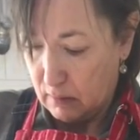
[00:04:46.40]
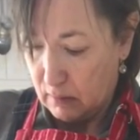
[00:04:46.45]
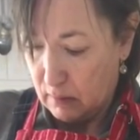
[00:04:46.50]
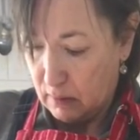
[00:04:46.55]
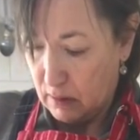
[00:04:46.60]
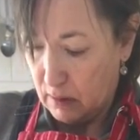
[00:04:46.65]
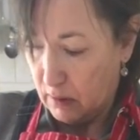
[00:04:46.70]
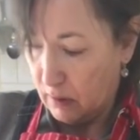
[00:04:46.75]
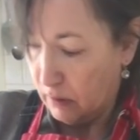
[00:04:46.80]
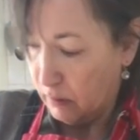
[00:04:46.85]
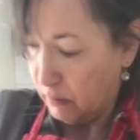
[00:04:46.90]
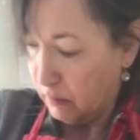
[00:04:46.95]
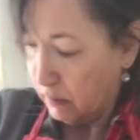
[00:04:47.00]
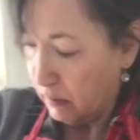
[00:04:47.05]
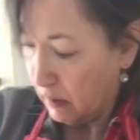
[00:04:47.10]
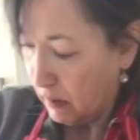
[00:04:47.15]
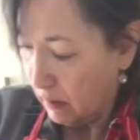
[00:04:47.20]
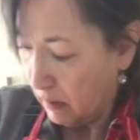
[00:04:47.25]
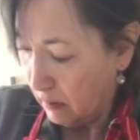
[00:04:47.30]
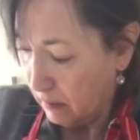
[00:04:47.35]
you know,
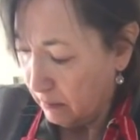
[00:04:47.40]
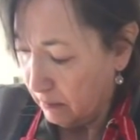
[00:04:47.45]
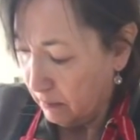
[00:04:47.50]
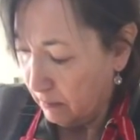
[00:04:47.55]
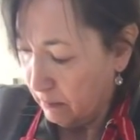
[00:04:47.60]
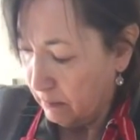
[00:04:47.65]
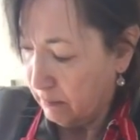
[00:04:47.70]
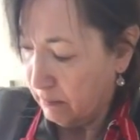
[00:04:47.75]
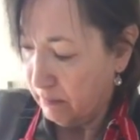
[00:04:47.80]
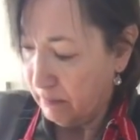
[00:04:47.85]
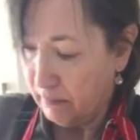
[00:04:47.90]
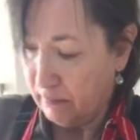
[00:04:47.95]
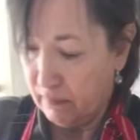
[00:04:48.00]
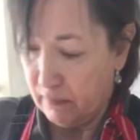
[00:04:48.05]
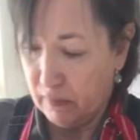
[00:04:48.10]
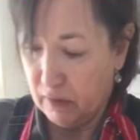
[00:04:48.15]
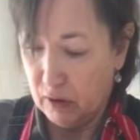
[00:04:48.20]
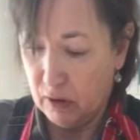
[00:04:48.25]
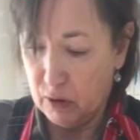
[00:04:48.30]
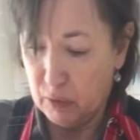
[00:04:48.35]

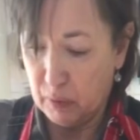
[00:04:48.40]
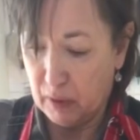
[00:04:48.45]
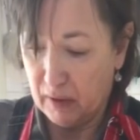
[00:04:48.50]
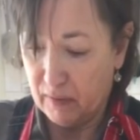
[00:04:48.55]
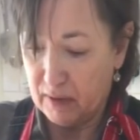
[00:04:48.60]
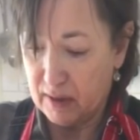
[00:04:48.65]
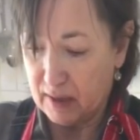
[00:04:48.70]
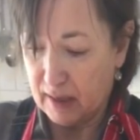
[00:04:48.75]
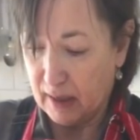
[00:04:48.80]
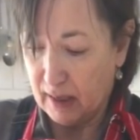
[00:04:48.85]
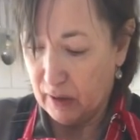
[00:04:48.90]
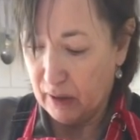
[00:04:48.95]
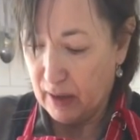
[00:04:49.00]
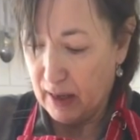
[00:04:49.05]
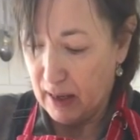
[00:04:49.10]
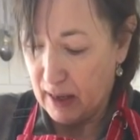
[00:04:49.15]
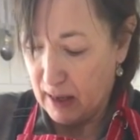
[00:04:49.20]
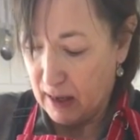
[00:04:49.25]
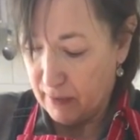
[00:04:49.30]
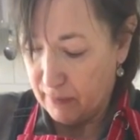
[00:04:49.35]
use whatever scale you
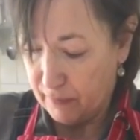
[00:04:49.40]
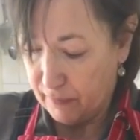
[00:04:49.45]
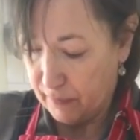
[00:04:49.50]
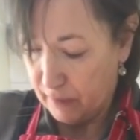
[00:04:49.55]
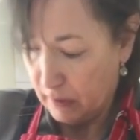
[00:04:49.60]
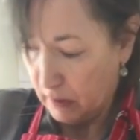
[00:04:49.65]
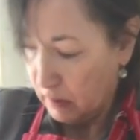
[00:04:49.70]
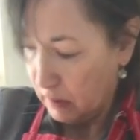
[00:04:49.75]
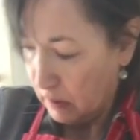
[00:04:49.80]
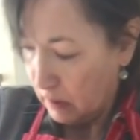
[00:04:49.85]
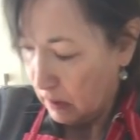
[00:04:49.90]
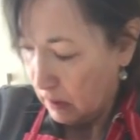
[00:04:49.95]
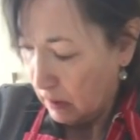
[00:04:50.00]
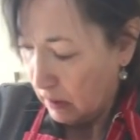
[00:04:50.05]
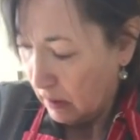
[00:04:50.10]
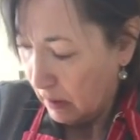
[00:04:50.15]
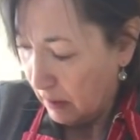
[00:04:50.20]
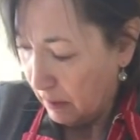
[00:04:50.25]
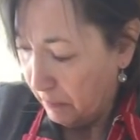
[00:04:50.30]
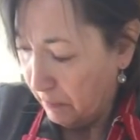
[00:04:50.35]
have.
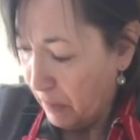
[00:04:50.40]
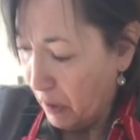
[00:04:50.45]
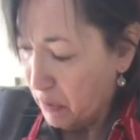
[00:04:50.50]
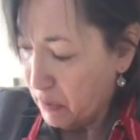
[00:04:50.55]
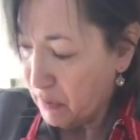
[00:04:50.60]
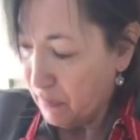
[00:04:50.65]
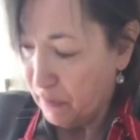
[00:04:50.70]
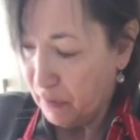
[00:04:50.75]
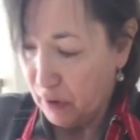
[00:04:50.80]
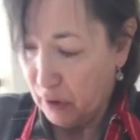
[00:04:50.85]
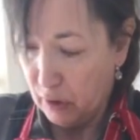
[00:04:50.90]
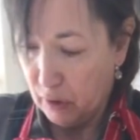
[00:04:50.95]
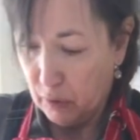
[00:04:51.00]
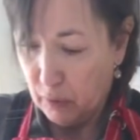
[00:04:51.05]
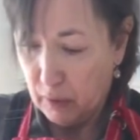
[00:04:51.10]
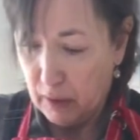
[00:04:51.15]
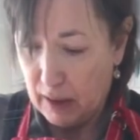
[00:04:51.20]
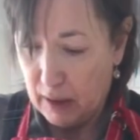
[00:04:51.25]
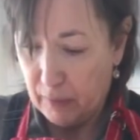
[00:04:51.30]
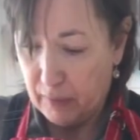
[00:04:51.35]
And most of
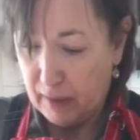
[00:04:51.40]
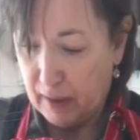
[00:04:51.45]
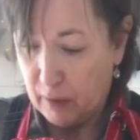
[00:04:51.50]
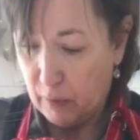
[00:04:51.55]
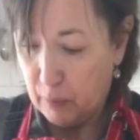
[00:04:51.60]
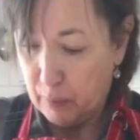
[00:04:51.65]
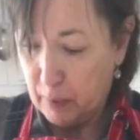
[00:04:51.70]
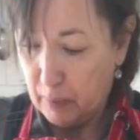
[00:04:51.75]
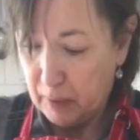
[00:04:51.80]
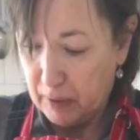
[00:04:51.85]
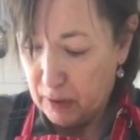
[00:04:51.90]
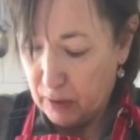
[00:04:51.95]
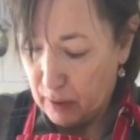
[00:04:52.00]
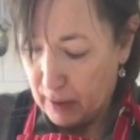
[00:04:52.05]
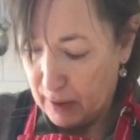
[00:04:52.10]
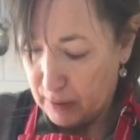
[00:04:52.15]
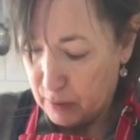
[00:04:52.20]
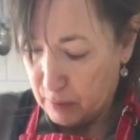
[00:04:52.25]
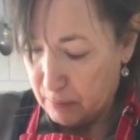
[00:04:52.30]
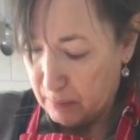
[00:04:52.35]
you out there will probably know
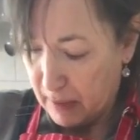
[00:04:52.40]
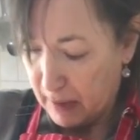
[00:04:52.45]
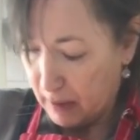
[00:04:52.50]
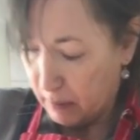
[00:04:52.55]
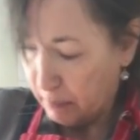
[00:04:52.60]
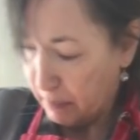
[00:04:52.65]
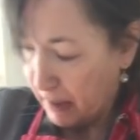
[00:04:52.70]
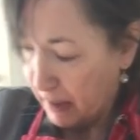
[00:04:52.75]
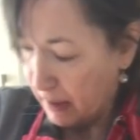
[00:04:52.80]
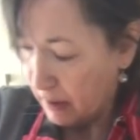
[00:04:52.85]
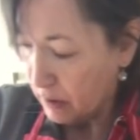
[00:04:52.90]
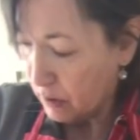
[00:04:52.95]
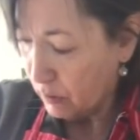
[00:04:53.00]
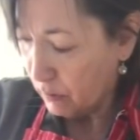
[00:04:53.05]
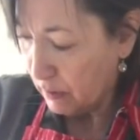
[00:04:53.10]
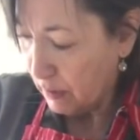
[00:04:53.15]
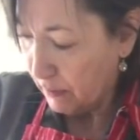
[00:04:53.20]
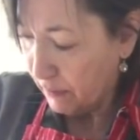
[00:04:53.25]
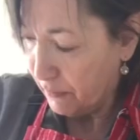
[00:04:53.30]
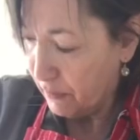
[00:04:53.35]
how to make
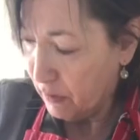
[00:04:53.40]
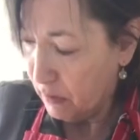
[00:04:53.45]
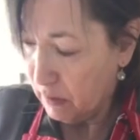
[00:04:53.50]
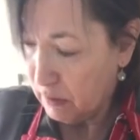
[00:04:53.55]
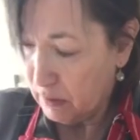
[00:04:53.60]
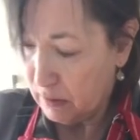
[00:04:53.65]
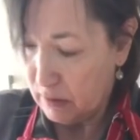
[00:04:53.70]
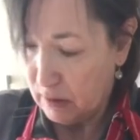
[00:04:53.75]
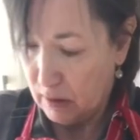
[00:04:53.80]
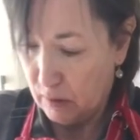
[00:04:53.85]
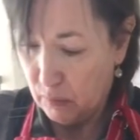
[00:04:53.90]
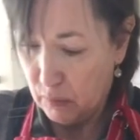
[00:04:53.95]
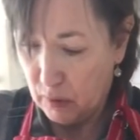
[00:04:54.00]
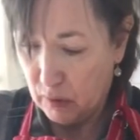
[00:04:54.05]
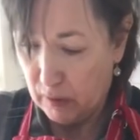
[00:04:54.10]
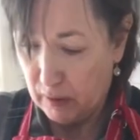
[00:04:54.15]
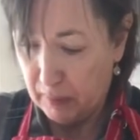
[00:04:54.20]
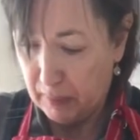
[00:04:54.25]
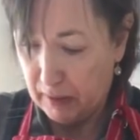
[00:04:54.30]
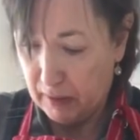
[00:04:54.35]
pastry. If not, don't
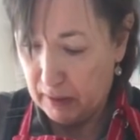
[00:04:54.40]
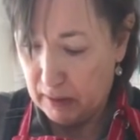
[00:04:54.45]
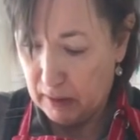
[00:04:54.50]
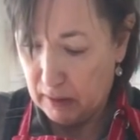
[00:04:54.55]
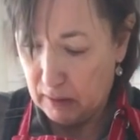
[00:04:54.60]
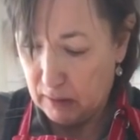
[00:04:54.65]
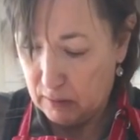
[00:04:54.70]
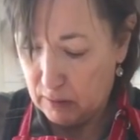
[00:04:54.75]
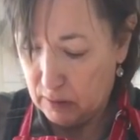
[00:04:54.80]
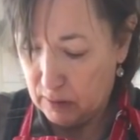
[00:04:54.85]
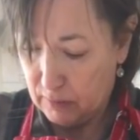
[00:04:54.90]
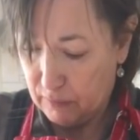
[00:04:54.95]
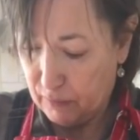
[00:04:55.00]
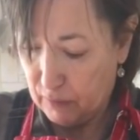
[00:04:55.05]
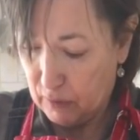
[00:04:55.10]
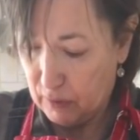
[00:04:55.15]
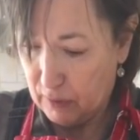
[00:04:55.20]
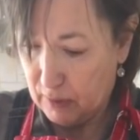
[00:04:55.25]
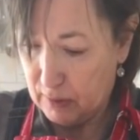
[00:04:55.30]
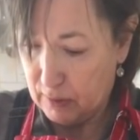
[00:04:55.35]
worry about it. Just
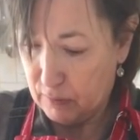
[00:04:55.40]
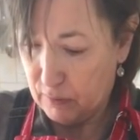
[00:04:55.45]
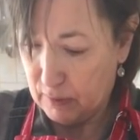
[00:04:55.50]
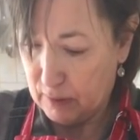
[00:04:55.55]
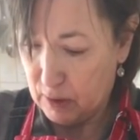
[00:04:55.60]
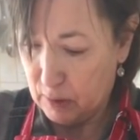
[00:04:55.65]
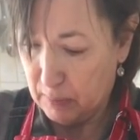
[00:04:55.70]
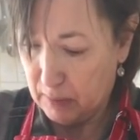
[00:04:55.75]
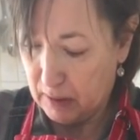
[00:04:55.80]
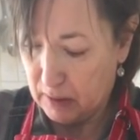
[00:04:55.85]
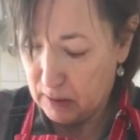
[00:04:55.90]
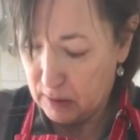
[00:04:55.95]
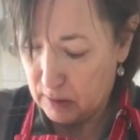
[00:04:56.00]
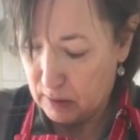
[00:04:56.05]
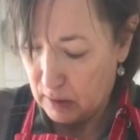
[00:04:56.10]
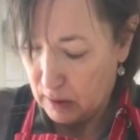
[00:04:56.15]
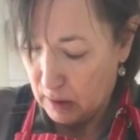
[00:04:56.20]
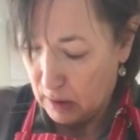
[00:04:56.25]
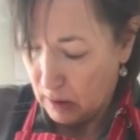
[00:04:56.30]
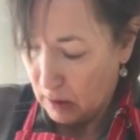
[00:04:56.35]
follow this recipe. It's
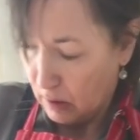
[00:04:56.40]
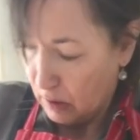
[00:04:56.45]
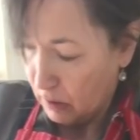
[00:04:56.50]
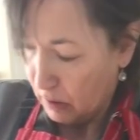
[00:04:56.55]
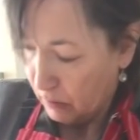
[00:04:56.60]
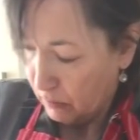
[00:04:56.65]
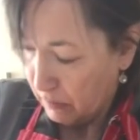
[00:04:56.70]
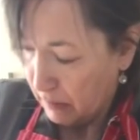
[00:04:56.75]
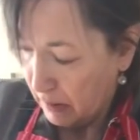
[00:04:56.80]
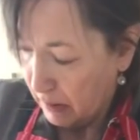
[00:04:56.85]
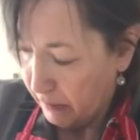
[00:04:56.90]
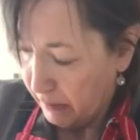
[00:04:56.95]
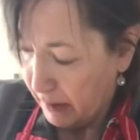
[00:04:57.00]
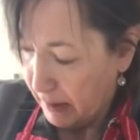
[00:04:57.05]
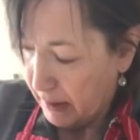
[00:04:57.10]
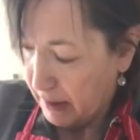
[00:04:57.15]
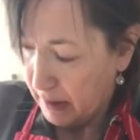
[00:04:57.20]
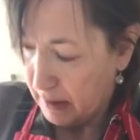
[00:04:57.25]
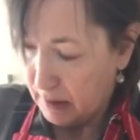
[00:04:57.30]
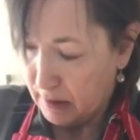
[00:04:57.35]
really,
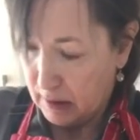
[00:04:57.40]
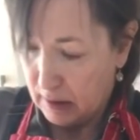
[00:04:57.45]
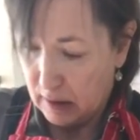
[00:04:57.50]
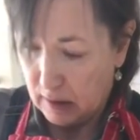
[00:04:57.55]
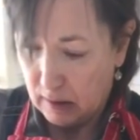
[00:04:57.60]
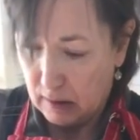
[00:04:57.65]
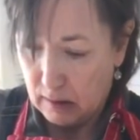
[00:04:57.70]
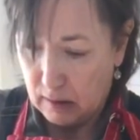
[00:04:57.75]
really easy.